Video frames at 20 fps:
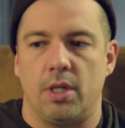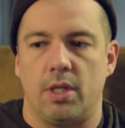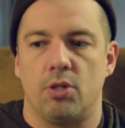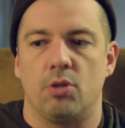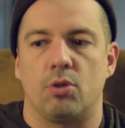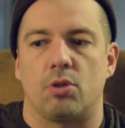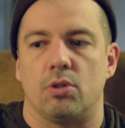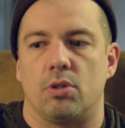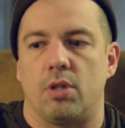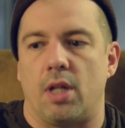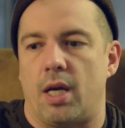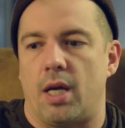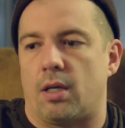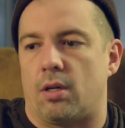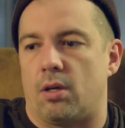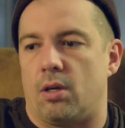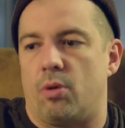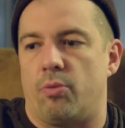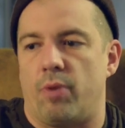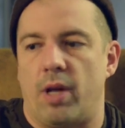and you could
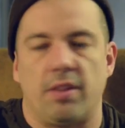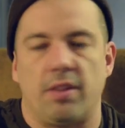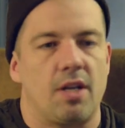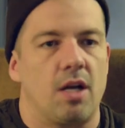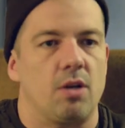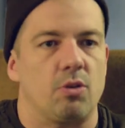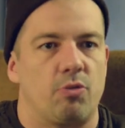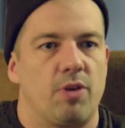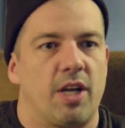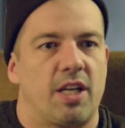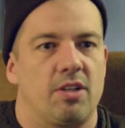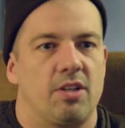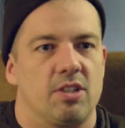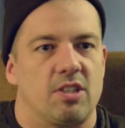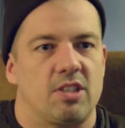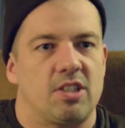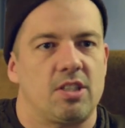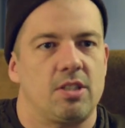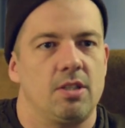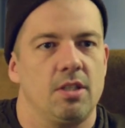like rent out
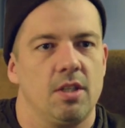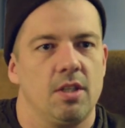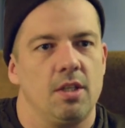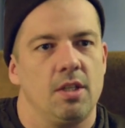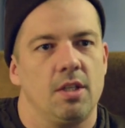records.